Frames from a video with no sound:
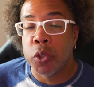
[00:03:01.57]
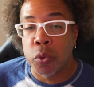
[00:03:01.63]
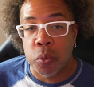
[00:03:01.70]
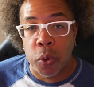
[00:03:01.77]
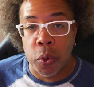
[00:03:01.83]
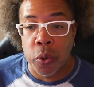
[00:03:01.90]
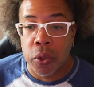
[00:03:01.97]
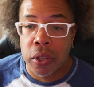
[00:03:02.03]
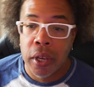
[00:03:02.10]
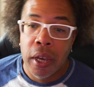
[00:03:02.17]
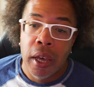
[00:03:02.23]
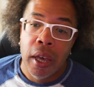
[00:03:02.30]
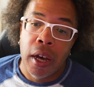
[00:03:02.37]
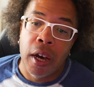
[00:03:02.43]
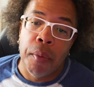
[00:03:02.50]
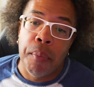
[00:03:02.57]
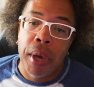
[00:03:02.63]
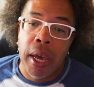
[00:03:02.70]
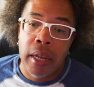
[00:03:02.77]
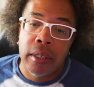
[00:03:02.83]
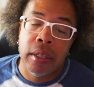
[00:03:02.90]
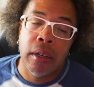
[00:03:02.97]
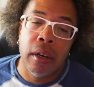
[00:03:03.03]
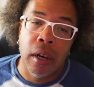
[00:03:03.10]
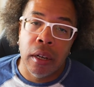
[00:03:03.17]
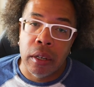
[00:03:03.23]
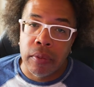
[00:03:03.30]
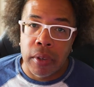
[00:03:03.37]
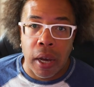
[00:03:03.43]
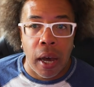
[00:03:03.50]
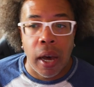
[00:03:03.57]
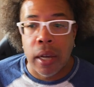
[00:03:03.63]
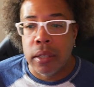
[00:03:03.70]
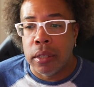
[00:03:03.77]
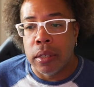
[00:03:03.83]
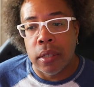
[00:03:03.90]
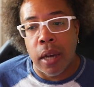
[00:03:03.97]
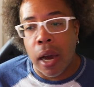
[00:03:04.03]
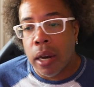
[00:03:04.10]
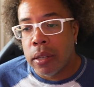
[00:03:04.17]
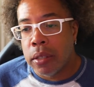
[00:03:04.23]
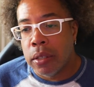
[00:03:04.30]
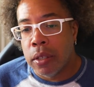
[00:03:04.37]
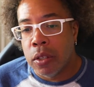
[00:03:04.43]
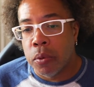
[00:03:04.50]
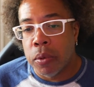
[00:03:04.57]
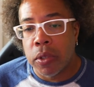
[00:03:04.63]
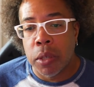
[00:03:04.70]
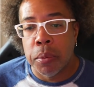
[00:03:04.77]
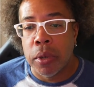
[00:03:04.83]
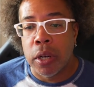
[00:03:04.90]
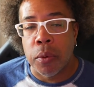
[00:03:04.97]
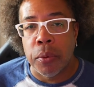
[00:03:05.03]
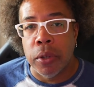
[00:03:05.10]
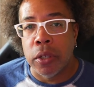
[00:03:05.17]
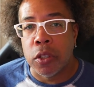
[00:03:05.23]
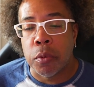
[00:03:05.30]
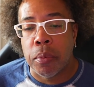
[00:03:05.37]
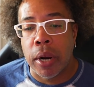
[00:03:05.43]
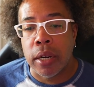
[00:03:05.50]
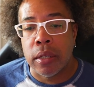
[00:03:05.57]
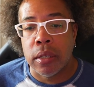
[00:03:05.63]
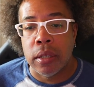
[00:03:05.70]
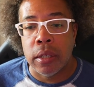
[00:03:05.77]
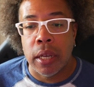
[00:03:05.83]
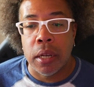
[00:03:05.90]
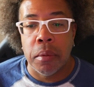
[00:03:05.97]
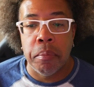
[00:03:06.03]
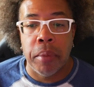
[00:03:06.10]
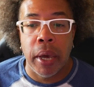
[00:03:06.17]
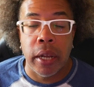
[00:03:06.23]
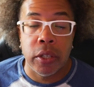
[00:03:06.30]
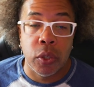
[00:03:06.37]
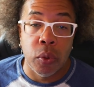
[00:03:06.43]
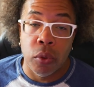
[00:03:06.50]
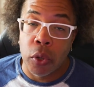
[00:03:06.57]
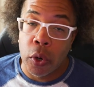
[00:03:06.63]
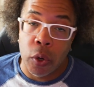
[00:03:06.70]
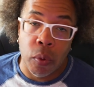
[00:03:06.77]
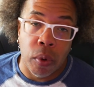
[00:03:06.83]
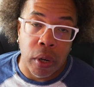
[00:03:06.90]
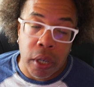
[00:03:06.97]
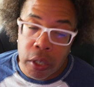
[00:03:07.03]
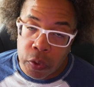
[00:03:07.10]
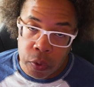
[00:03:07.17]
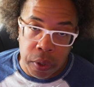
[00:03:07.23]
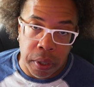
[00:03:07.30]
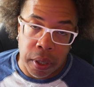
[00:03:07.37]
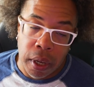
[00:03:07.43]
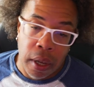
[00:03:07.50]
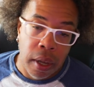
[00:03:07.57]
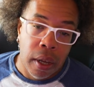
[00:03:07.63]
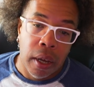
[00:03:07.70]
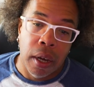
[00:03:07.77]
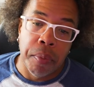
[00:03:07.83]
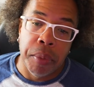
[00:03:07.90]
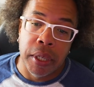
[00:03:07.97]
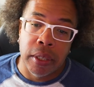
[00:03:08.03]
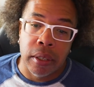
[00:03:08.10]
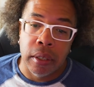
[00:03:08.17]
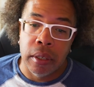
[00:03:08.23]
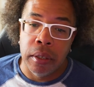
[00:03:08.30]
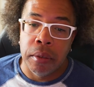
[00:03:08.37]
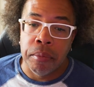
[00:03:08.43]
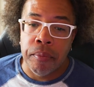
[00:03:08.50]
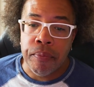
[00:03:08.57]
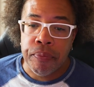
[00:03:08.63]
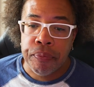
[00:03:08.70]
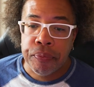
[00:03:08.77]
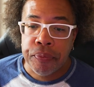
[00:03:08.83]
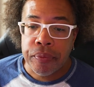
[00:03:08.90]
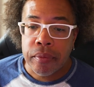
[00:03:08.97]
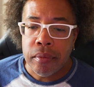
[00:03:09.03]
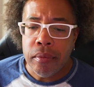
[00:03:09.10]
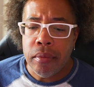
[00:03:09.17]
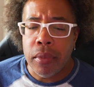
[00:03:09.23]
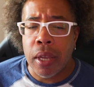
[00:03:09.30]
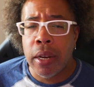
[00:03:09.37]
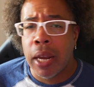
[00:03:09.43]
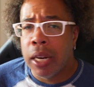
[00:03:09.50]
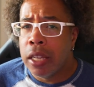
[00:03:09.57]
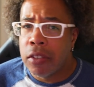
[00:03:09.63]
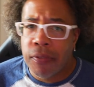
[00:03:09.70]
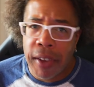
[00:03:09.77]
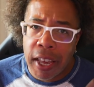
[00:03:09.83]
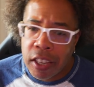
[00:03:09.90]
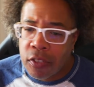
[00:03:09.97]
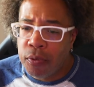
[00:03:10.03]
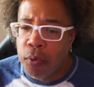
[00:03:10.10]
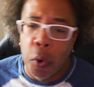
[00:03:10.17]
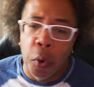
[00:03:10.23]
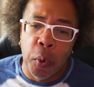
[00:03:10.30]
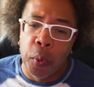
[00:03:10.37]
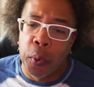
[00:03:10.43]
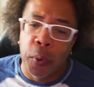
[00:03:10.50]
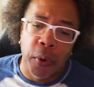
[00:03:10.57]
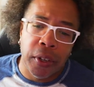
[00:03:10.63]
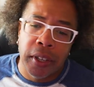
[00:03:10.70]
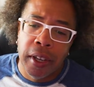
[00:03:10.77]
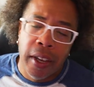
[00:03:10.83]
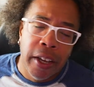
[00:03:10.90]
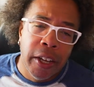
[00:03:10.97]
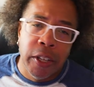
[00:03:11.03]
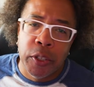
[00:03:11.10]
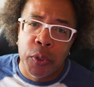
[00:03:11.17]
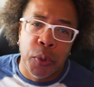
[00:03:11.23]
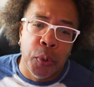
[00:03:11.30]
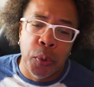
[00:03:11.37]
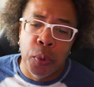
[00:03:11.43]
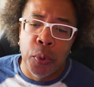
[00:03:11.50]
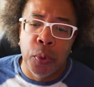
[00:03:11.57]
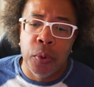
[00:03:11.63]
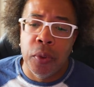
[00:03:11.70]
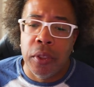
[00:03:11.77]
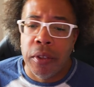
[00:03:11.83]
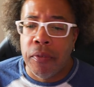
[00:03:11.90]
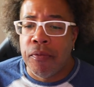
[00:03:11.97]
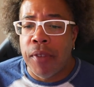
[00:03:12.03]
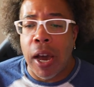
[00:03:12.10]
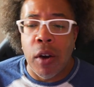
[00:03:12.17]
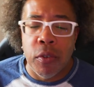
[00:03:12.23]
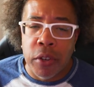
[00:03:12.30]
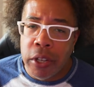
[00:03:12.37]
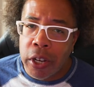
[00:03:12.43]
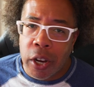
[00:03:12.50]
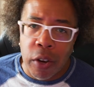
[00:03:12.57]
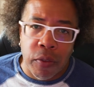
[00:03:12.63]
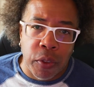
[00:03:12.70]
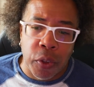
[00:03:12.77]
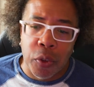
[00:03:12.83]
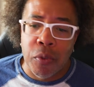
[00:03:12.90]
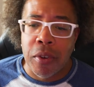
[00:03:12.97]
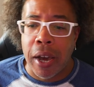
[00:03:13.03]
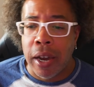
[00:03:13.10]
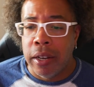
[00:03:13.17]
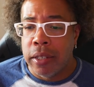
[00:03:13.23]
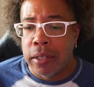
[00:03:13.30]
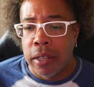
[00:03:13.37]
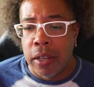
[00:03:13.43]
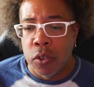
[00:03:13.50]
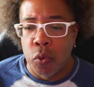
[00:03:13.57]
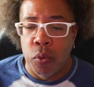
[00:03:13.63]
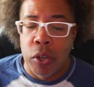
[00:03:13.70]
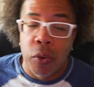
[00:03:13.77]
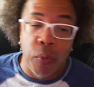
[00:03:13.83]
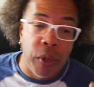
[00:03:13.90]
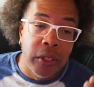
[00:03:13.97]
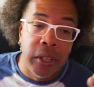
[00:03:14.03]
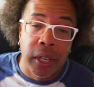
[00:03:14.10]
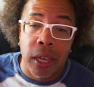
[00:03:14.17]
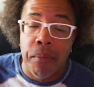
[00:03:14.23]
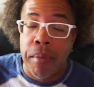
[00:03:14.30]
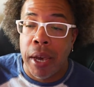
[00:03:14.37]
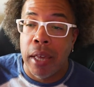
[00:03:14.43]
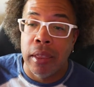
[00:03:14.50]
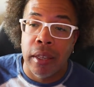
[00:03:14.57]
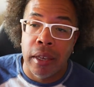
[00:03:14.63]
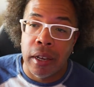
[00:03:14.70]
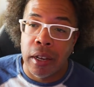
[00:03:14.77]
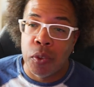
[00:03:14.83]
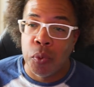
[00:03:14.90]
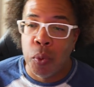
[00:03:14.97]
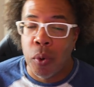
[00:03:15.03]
were a pantheon of gods and goddesses, with some of their religious practices dating back to 3100 BCE. Now let's fast forward to the founding of the United States. We took it back then because I